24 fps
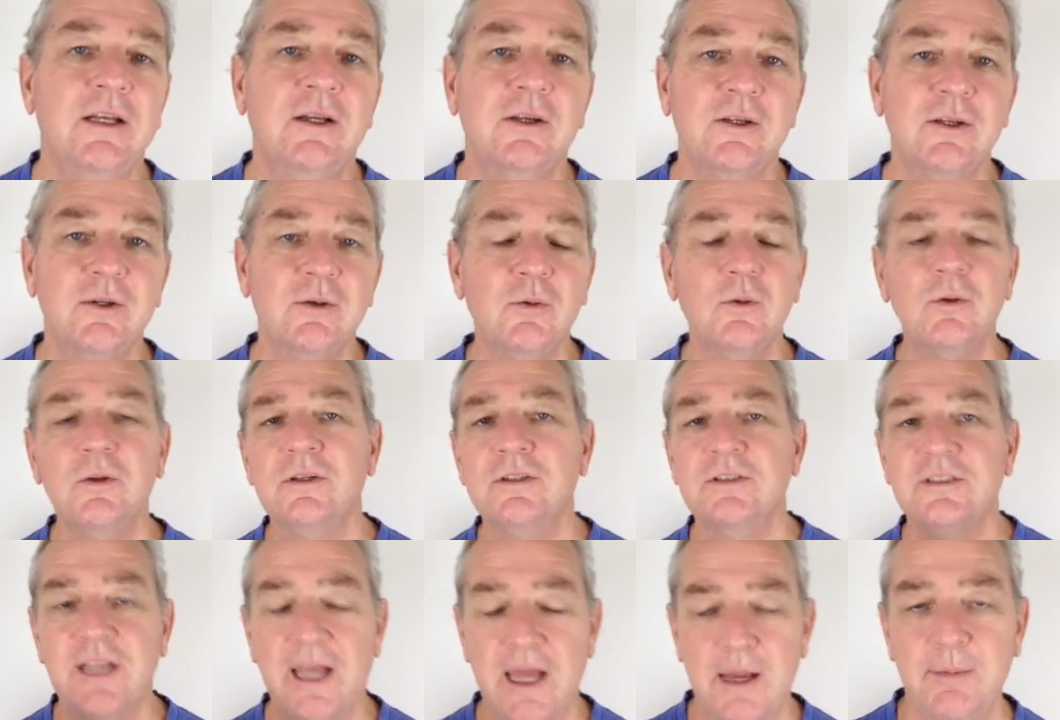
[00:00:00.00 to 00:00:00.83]
and all
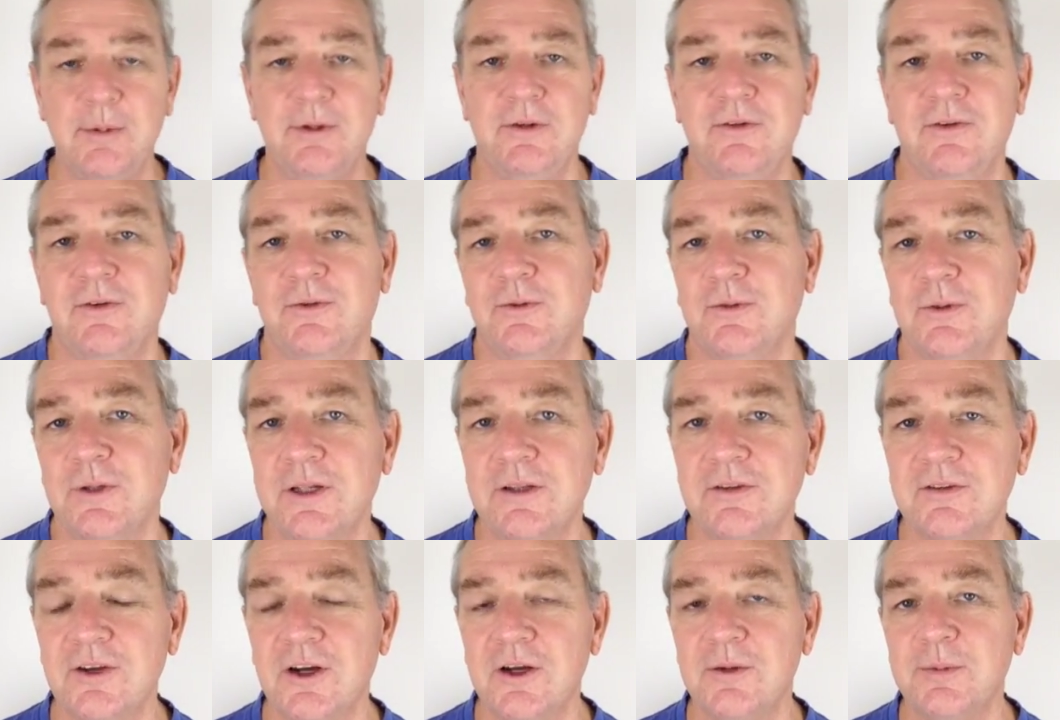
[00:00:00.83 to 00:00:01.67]
these habits and all
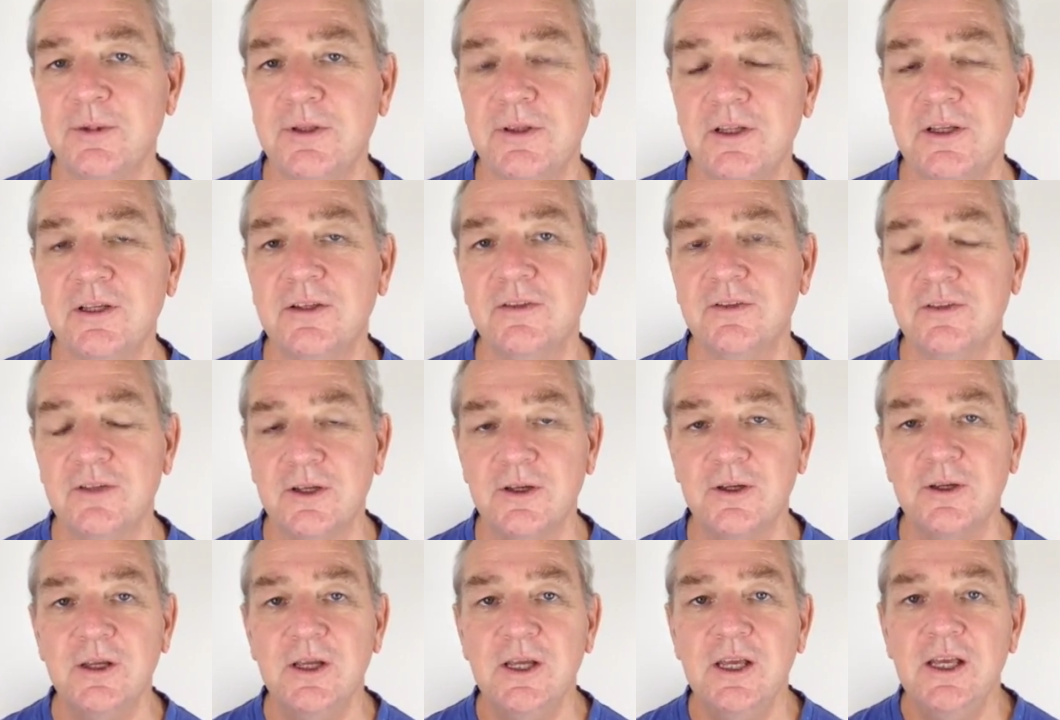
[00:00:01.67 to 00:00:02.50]
that type of thing.
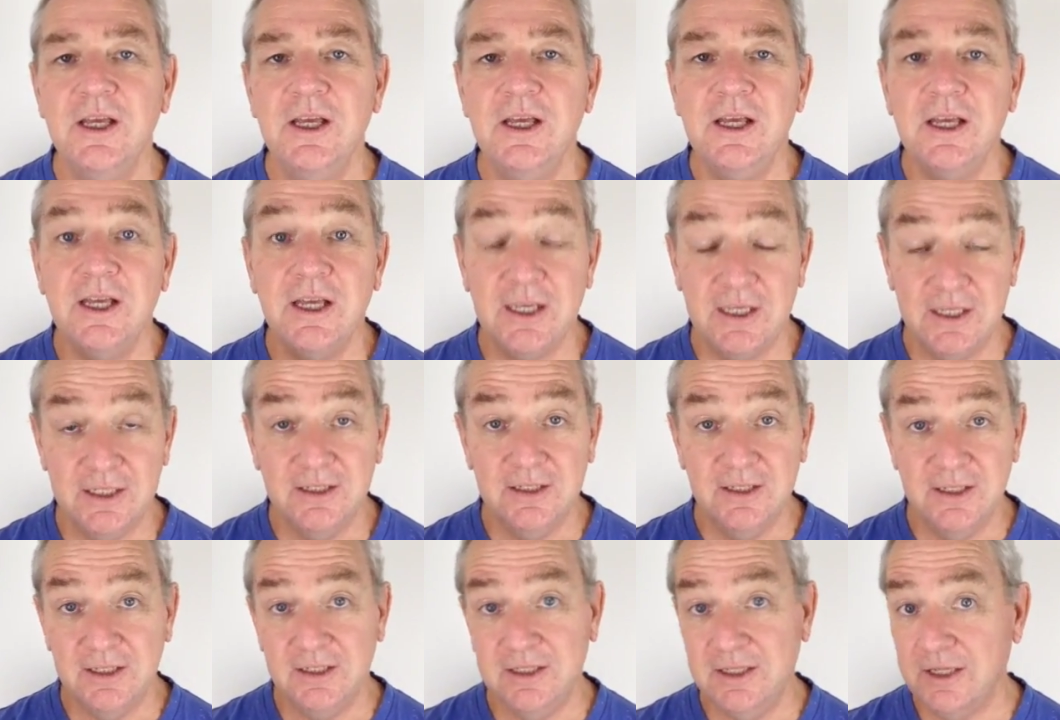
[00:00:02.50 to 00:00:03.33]
So
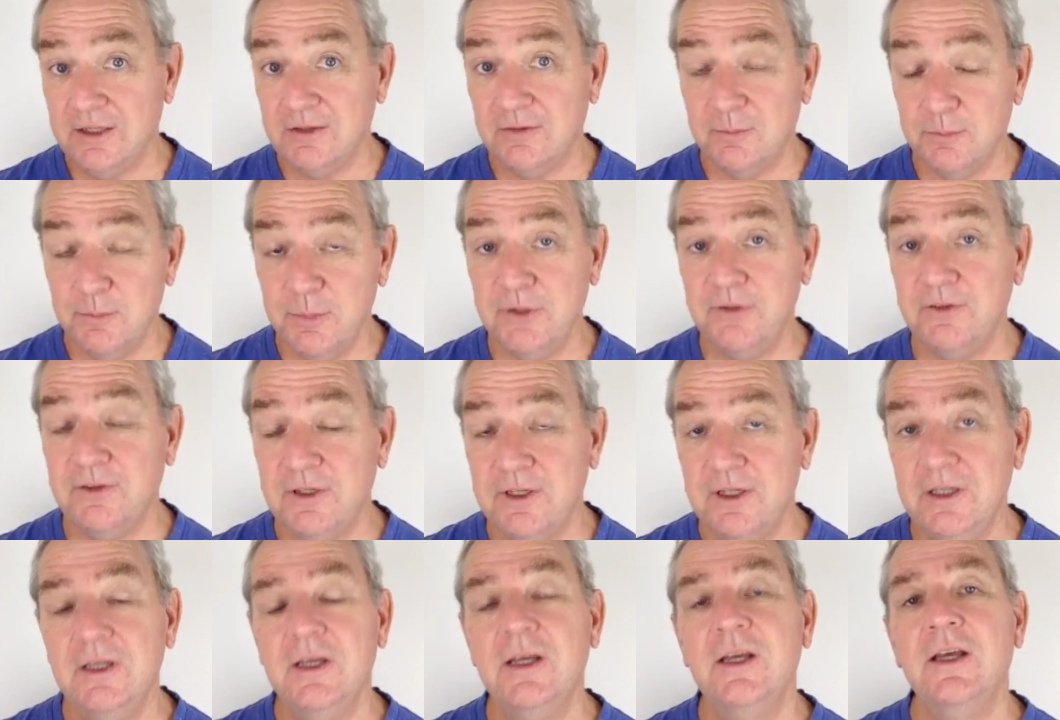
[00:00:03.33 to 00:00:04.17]
it gets
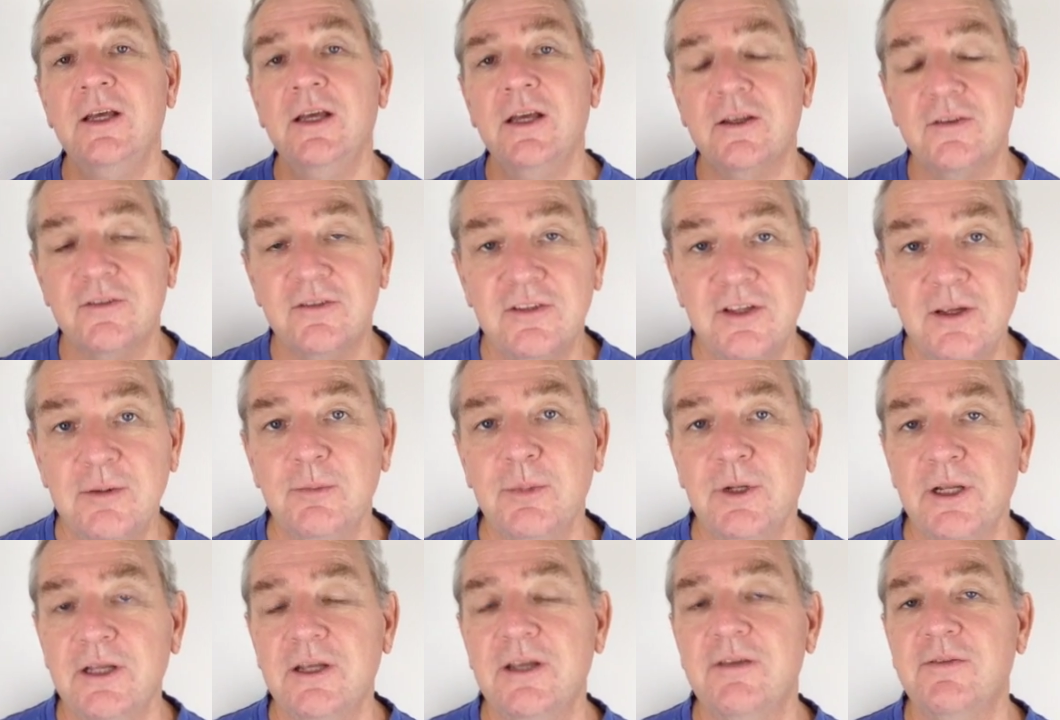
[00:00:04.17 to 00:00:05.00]
busy
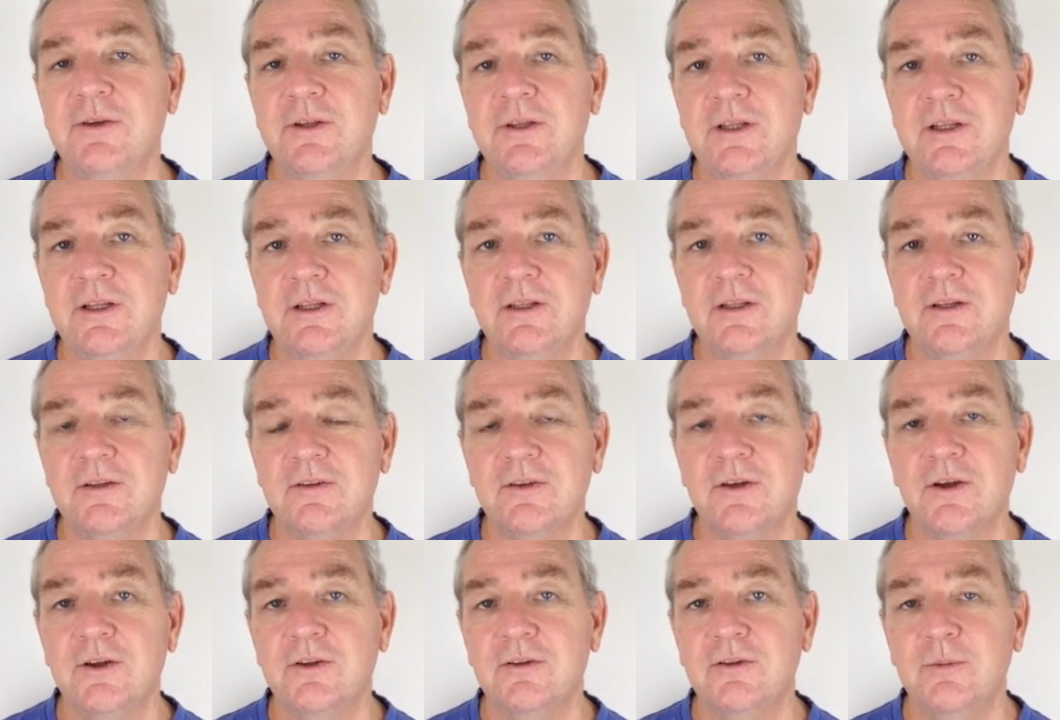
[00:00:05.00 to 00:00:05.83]
assembling everything that's
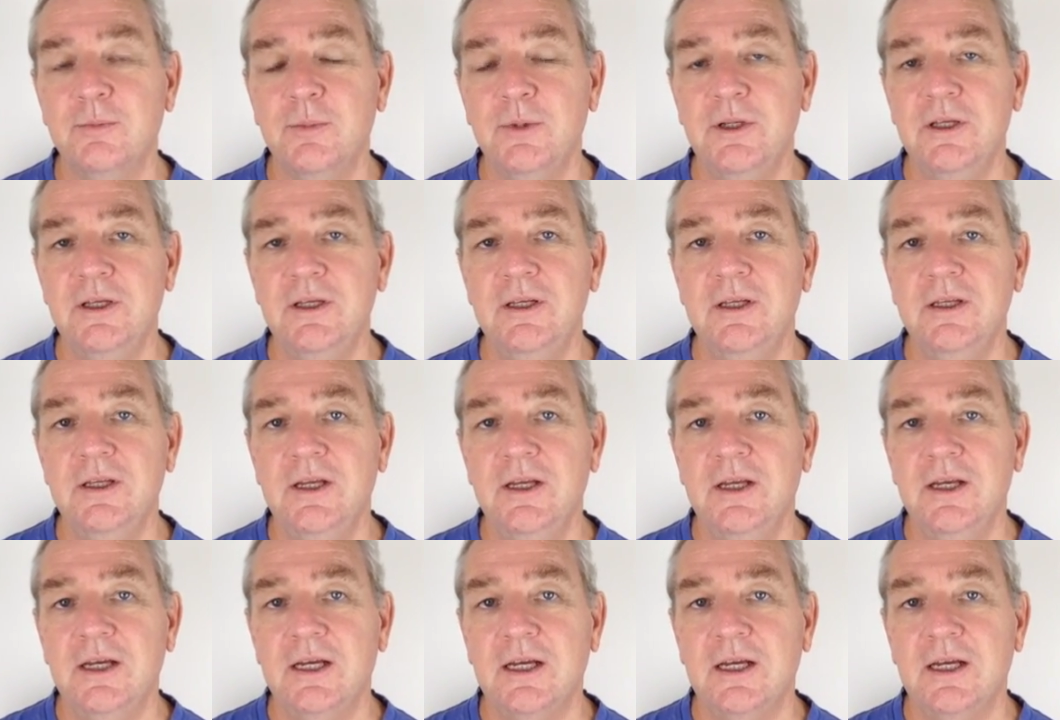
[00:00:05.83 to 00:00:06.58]
going to be